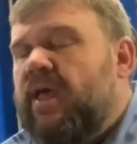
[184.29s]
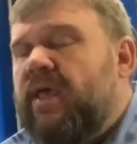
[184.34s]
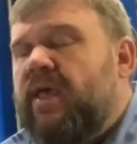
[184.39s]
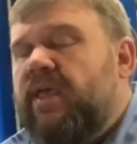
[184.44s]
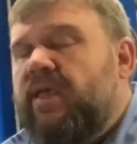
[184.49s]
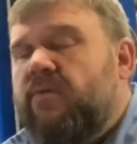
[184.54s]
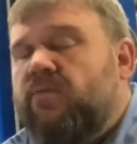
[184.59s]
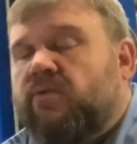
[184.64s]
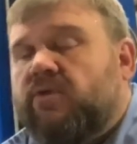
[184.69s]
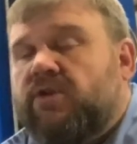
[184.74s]

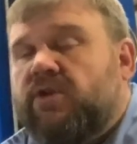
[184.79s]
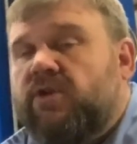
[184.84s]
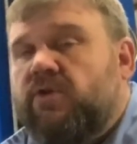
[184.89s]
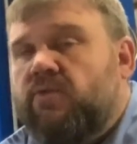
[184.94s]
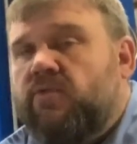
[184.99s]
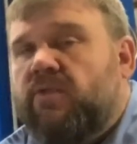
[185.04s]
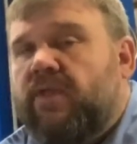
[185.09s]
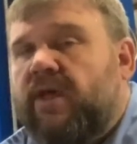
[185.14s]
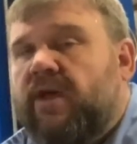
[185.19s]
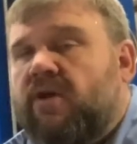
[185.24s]
He will
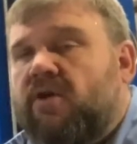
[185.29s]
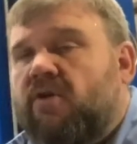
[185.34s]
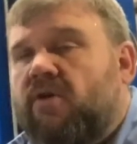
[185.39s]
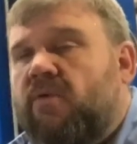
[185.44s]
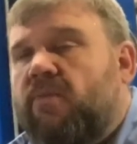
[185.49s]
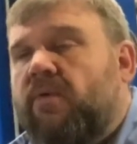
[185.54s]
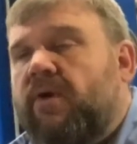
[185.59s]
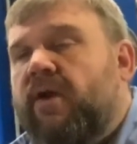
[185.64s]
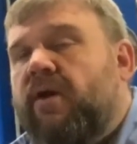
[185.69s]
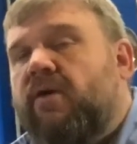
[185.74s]
tune that
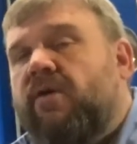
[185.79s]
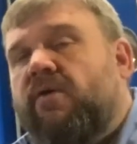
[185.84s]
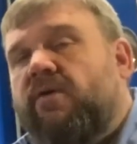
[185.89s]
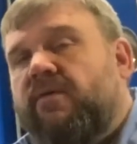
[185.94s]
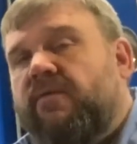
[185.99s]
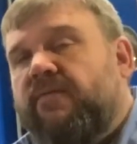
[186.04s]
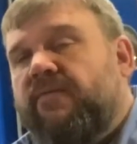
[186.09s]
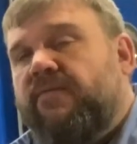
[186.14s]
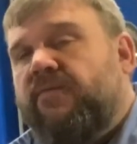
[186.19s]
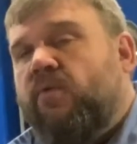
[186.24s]
carburetor
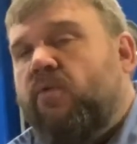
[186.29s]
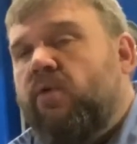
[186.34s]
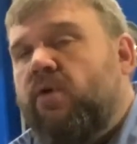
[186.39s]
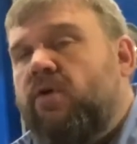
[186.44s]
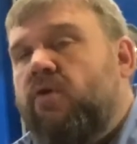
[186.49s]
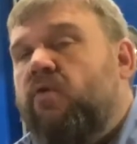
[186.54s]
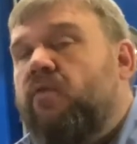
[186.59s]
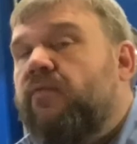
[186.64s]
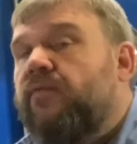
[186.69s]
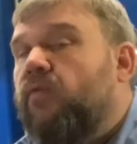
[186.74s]
for
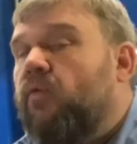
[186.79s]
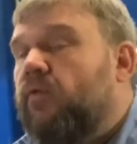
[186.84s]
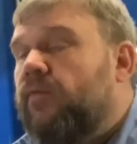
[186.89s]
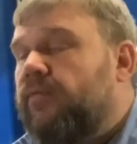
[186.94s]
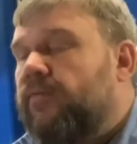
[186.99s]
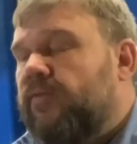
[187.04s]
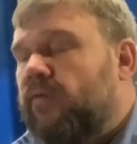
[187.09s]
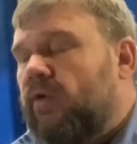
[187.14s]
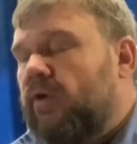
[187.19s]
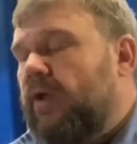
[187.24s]
you for
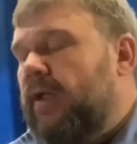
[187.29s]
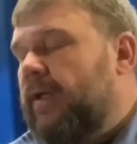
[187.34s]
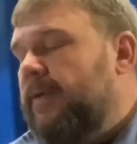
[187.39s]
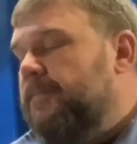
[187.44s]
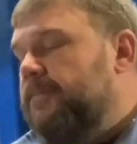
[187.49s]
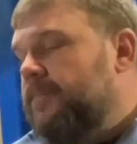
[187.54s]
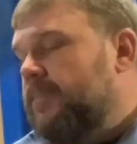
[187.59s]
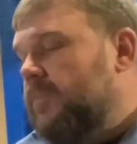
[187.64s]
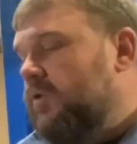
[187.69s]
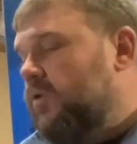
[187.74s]
free.
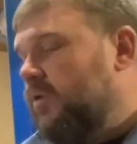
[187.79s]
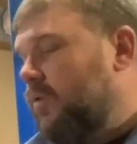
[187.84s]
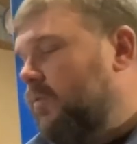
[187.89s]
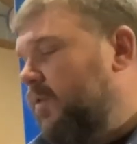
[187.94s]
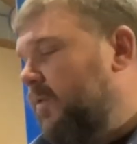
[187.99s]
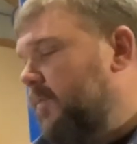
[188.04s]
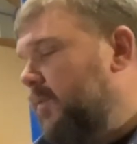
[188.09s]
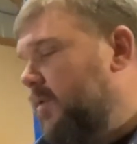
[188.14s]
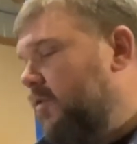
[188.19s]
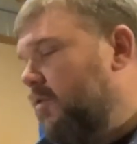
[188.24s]
So
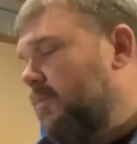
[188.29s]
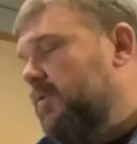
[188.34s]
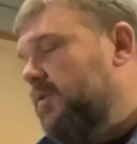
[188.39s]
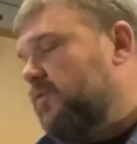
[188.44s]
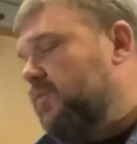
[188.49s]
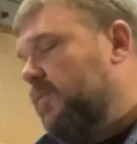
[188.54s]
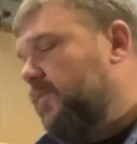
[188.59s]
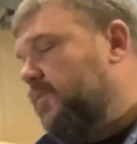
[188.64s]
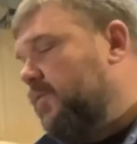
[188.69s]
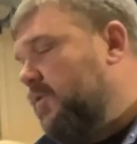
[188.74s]
we've been doing this
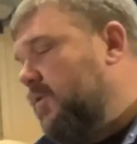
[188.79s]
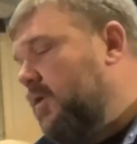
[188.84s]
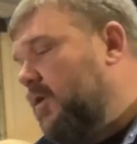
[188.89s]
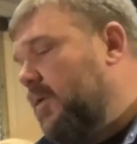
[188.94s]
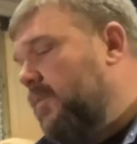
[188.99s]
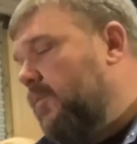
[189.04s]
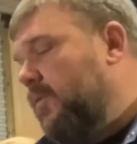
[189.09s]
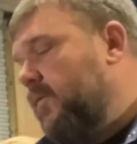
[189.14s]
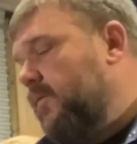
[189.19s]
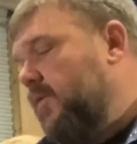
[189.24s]
one for a
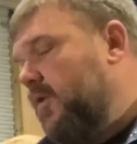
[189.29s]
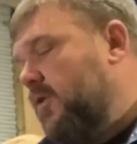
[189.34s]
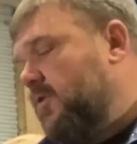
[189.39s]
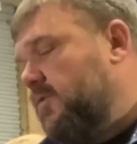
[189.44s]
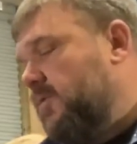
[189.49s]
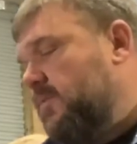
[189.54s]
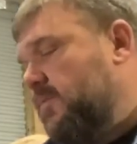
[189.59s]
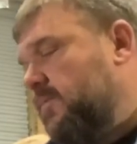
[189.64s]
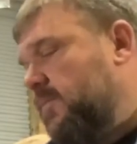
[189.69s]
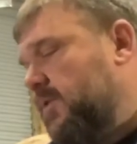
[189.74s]
number of years
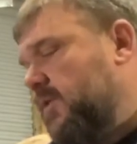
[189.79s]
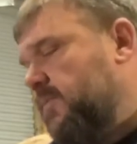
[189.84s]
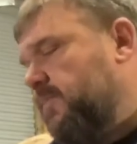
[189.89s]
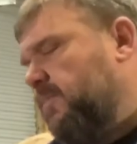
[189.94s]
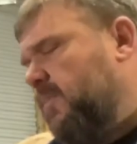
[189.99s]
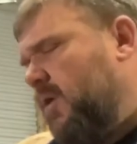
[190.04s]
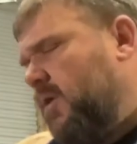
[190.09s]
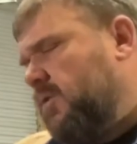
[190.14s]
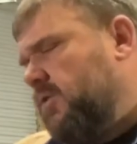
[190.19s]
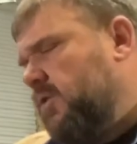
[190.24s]
and just
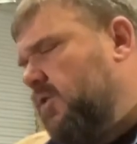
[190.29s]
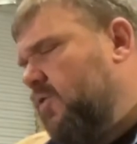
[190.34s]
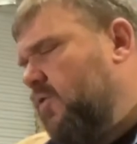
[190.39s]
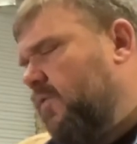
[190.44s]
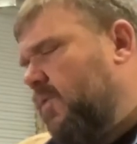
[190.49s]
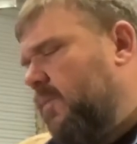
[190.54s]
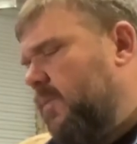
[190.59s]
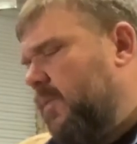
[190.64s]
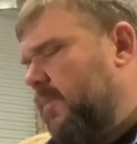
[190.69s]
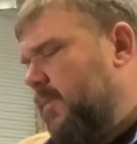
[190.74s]
bought two
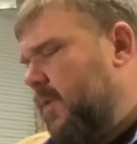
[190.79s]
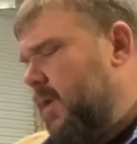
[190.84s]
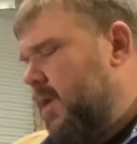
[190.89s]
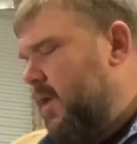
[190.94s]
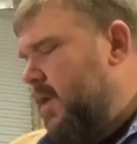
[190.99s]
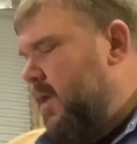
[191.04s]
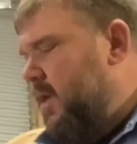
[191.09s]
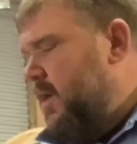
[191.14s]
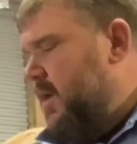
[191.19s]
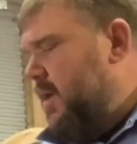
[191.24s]
from him.
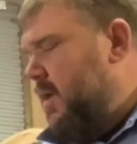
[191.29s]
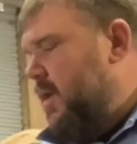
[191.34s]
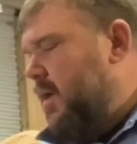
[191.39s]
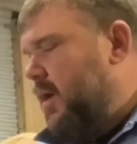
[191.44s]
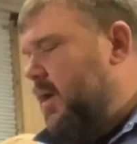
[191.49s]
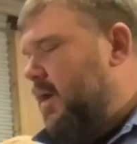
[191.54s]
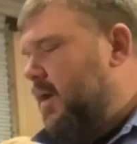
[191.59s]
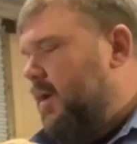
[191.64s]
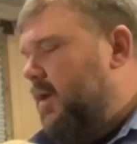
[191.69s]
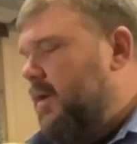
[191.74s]

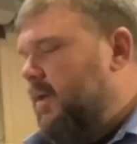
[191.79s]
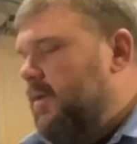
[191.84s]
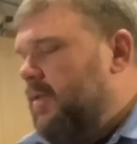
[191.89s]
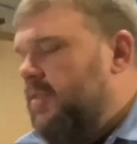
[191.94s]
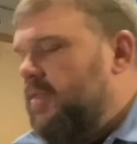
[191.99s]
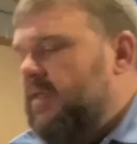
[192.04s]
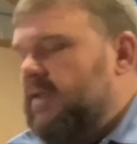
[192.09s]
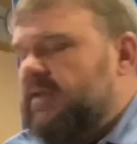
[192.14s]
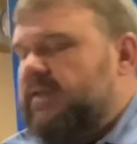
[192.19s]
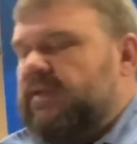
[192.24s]

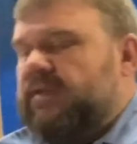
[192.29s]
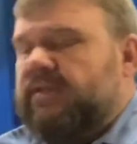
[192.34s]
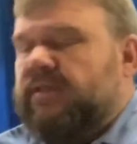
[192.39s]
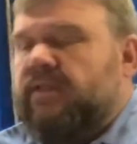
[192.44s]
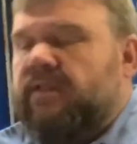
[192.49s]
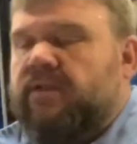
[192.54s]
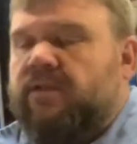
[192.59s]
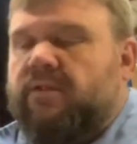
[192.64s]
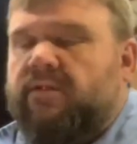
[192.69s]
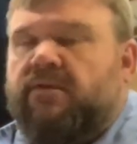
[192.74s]
This is the
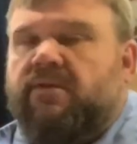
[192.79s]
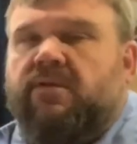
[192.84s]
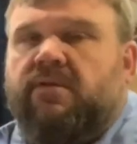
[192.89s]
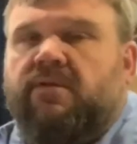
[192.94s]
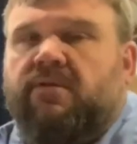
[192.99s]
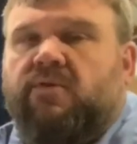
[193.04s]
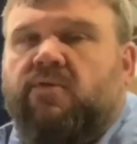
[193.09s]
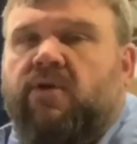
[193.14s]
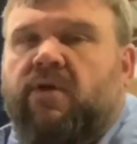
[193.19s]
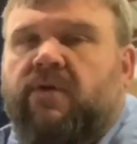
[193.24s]
little
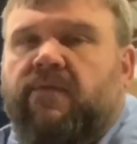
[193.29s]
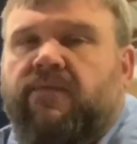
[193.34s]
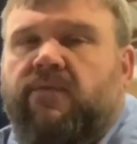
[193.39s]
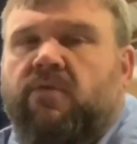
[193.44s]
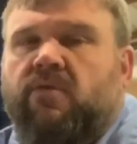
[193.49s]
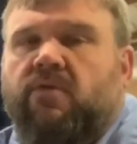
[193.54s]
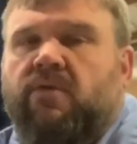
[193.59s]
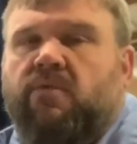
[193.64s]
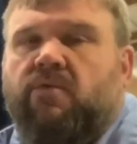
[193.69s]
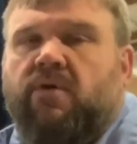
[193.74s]
Quick
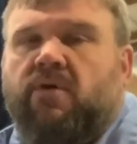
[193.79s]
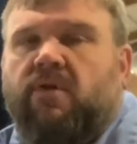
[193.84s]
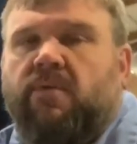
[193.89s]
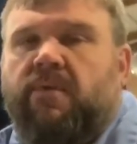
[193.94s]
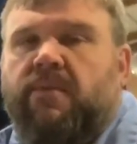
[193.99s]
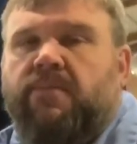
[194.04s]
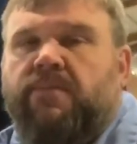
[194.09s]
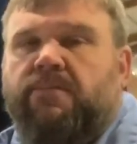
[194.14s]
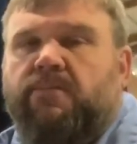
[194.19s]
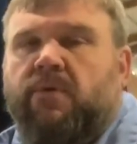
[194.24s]
Fuel that we're going to
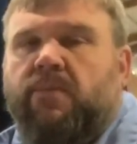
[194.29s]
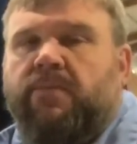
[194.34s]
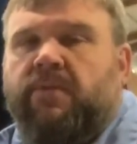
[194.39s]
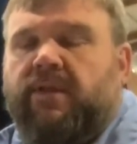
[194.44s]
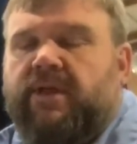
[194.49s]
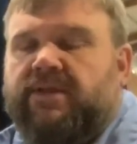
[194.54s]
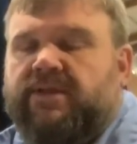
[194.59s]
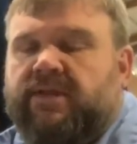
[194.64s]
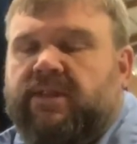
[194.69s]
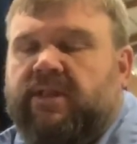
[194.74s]
be
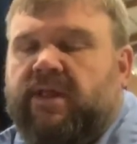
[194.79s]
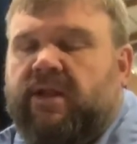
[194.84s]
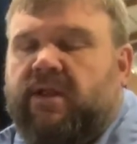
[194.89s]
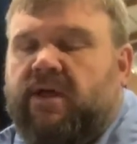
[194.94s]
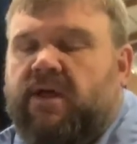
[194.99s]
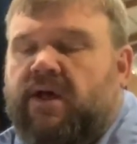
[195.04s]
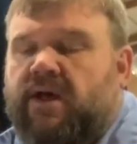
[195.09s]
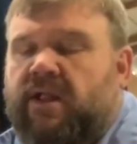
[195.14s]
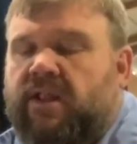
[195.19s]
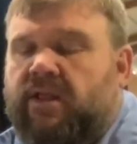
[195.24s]
replacing that
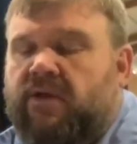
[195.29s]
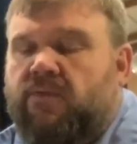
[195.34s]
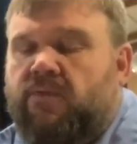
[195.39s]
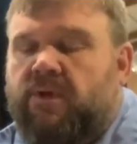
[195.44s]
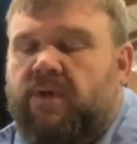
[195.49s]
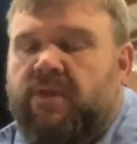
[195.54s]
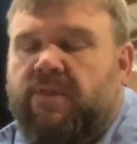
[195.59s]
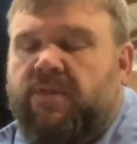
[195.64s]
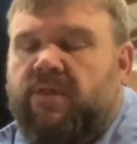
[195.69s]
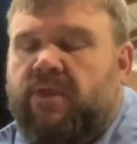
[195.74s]
Holley with.